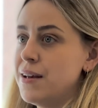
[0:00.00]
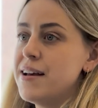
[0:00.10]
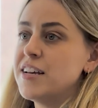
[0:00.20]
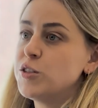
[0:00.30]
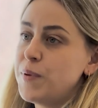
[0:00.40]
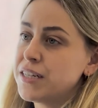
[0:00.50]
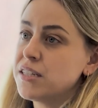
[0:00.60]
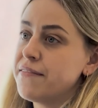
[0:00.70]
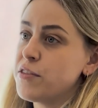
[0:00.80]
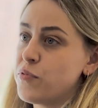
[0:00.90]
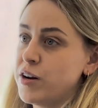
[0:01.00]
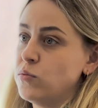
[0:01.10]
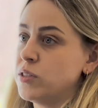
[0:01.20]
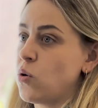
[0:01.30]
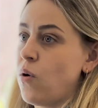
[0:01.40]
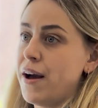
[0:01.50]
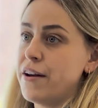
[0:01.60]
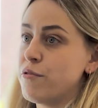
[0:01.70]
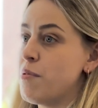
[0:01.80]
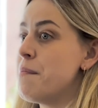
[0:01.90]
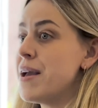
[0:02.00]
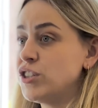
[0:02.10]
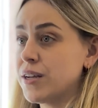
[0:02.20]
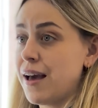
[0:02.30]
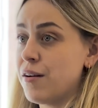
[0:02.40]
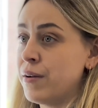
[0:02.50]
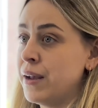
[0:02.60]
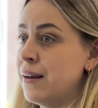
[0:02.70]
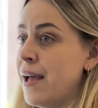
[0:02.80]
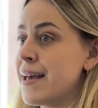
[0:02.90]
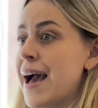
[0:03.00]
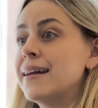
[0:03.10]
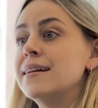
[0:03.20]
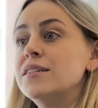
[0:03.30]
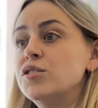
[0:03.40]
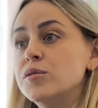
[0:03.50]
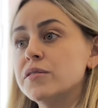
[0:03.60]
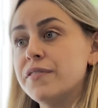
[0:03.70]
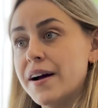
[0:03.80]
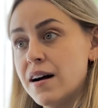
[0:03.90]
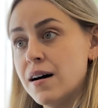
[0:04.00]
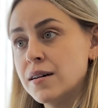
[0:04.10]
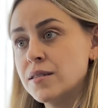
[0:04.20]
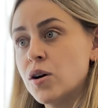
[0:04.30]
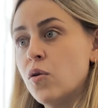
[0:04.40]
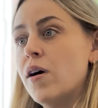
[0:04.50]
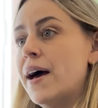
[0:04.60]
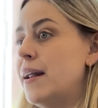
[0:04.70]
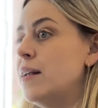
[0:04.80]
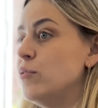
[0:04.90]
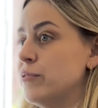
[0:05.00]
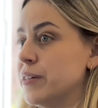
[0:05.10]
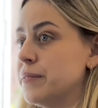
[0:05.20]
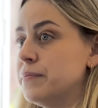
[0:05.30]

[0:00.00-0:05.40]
especially if the print was acquired from a major gallery like Annalee Judah Fine Art or LA Louvre.